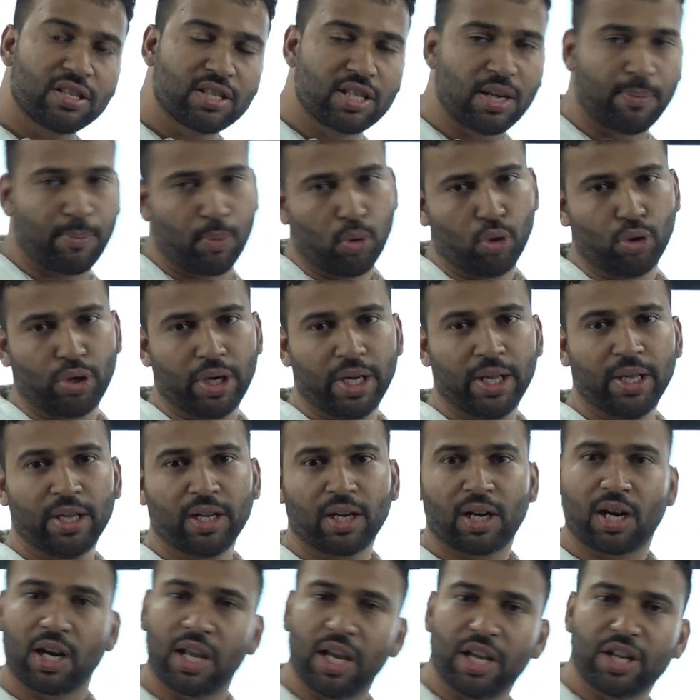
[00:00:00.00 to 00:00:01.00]
support.
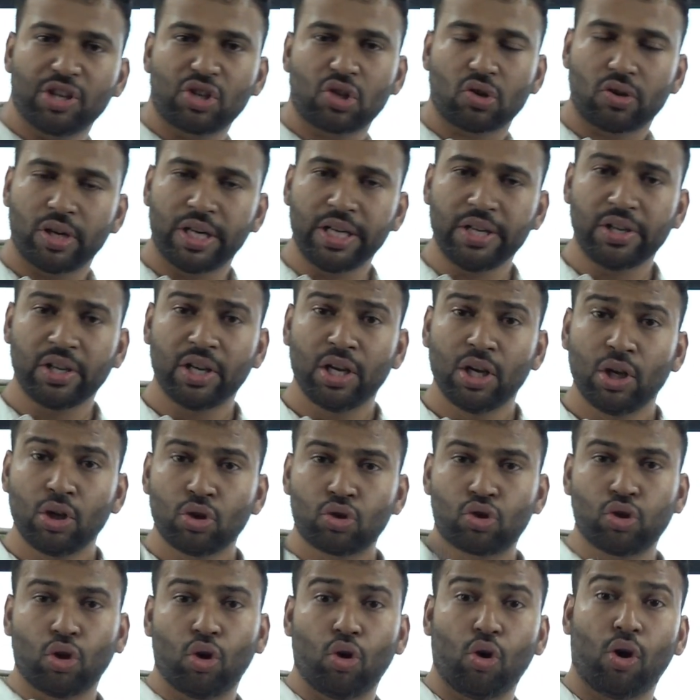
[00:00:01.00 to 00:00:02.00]
Clear, student?
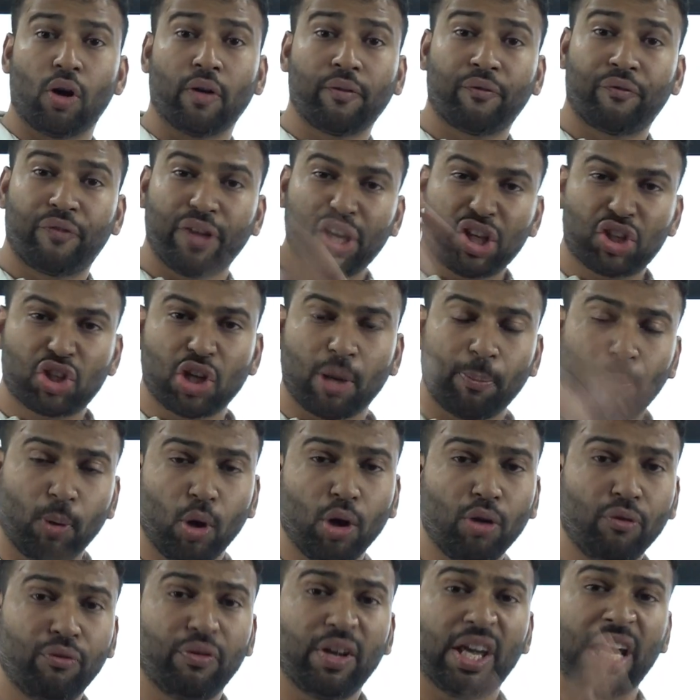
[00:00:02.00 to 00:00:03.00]
So on fixed
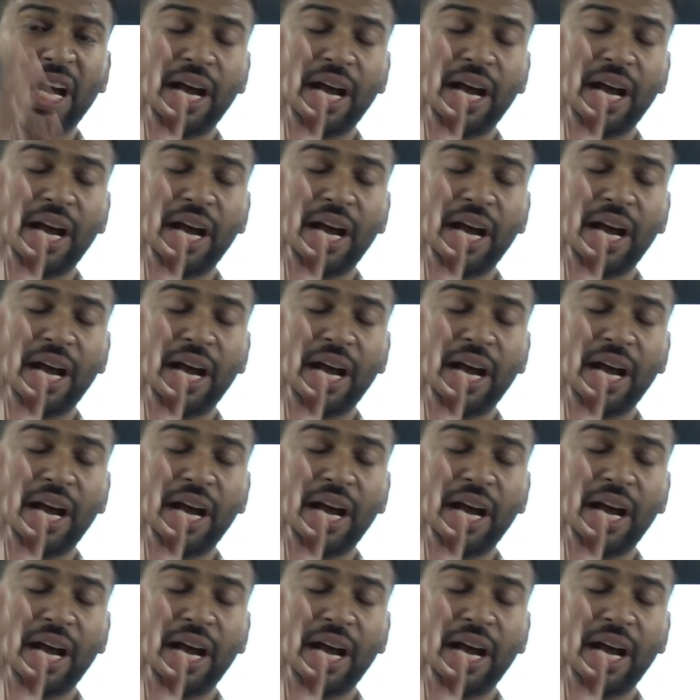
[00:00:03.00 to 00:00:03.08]
support we